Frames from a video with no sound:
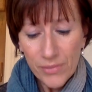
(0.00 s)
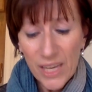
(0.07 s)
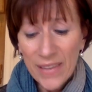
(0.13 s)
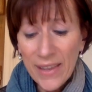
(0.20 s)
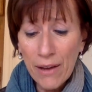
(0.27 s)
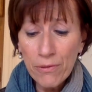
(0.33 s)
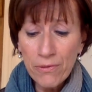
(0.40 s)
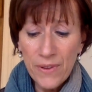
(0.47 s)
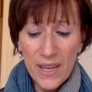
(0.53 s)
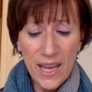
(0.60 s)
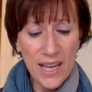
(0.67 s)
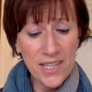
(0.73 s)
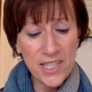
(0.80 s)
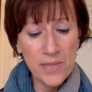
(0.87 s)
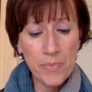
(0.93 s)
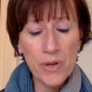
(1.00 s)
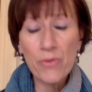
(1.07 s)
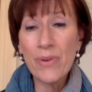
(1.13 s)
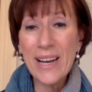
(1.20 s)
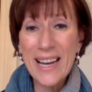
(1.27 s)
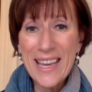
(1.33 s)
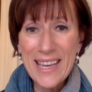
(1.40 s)
And that fear has to be
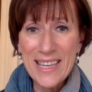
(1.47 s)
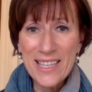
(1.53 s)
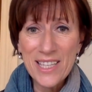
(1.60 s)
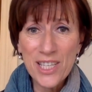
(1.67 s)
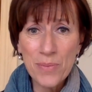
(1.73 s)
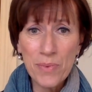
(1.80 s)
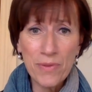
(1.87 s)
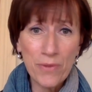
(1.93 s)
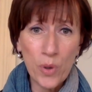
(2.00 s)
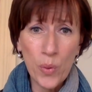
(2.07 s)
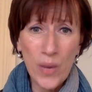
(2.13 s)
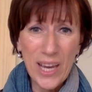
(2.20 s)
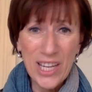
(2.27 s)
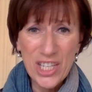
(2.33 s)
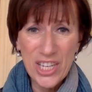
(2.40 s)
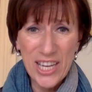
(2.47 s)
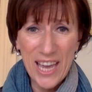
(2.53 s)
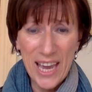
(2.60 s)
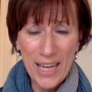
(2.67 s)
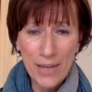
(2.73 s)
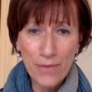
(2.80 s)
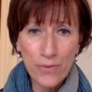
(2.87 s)
released before we actually
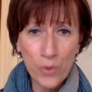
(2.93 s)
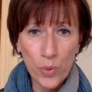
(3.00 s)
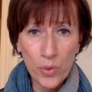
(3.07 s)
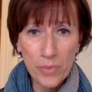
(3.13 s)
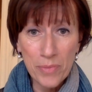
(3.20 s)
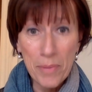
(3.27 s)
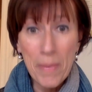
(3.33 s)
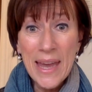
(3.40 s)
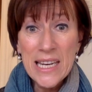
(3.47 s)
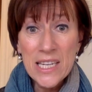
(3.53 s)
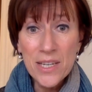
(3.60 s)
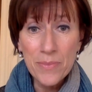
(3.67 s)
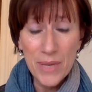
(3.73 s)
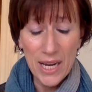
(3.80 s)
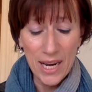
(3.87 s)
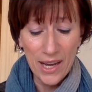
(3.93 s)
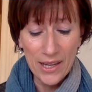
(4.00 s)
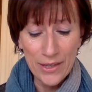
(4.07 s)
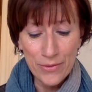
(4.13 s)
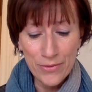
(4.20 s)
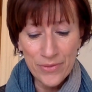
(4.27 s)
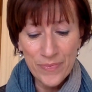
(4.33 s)
get any forward momentum in
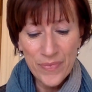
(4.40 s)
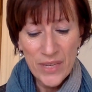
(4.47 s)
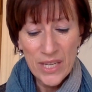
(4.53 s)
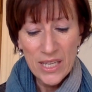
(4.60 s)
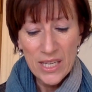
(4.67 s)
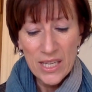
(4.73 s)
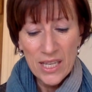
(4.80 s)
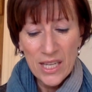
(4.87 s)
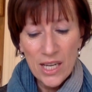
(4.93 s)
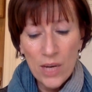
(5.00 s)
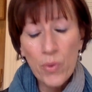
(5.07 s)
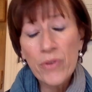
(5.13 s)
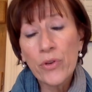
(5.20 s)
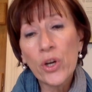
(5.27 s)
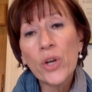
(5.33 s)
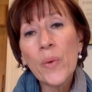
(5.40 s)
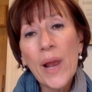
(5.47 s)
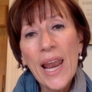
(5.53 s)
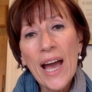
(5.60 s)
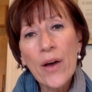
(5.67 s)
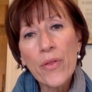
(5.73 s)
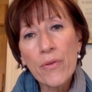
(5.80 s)
life. We've got to
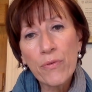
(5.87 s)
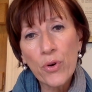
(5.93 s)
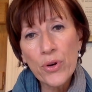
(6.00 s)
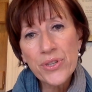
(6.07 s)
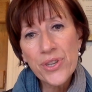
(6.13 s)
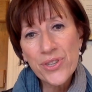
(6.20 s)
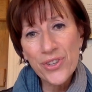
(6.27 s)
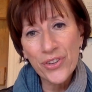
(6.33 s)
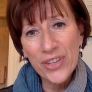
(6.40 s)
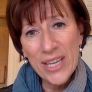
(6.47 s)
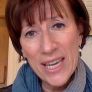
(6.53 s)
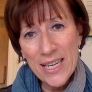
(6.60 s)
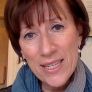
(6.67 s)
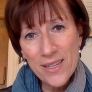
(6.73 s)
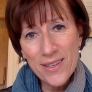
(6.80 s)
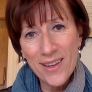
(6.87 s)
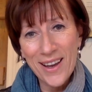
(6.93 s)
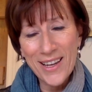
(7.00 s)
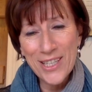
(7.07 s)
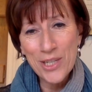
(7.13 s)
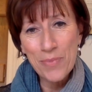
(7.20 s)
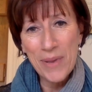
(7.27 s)
allow the voices on the
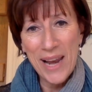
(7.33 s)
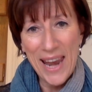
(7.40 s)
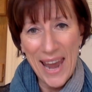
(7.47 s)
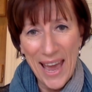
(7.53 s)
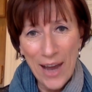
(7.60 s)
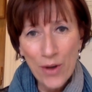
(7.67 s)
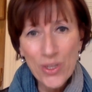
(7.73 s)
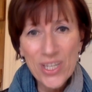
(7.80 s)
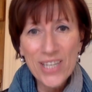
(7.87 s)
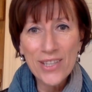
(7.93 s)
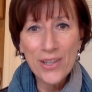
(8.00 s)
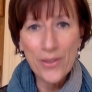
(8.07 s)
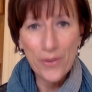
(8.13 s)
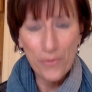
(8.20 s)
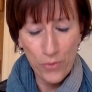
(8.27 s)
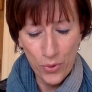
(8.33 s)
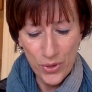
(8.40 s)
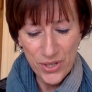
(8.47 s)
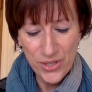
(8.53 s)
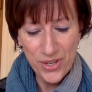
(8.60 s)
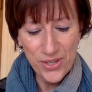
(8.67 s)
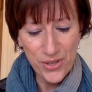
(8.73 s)
inside to be louder than the
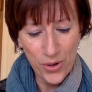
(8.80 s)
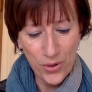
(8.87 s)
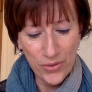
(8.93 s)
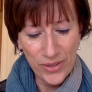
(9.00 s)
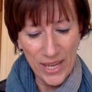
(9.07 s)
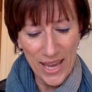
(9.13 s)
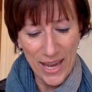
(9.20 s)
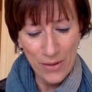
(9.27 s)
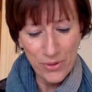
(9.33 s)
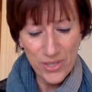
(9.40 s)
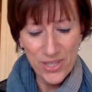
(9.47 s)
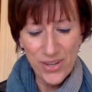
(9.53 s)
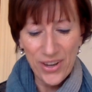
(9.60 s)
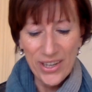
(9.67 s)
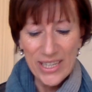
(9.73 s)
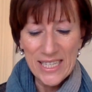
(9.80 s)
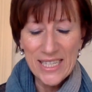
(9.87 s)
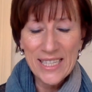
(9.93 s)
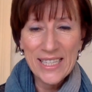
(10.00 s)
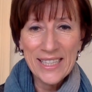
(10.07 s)
voices on the outside.